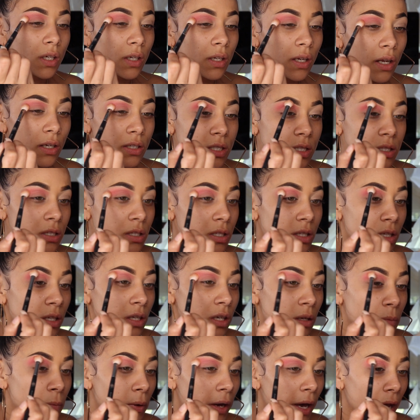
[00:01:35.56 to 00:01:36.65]
and I'll just
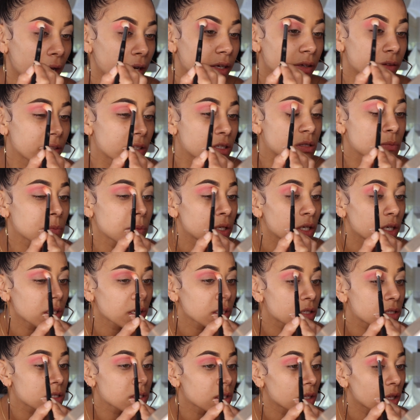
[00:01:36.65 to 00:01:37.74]
keep adding this pink
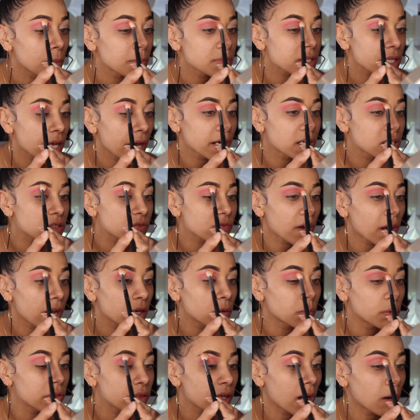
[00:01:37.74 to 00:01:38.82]
until I'm satisfied
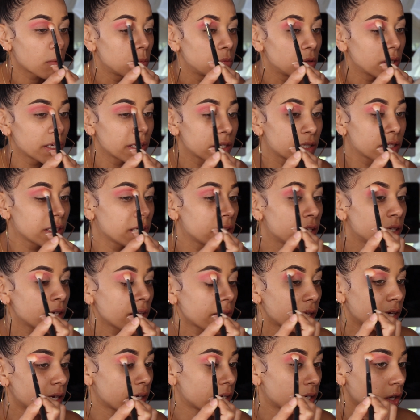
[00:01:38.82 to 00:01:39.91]
with how blended
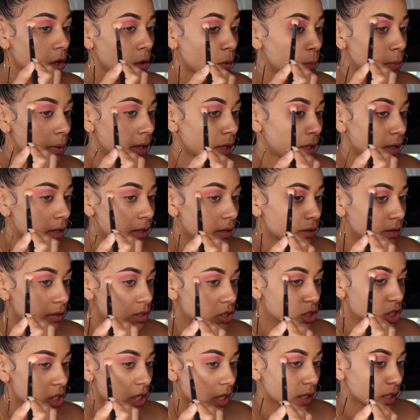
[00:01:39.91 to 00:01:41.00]
and opaque the
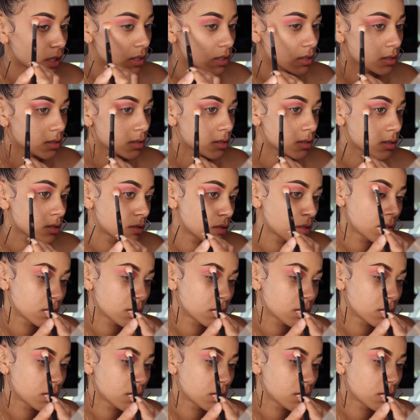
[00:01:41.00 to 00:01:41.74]
shade is.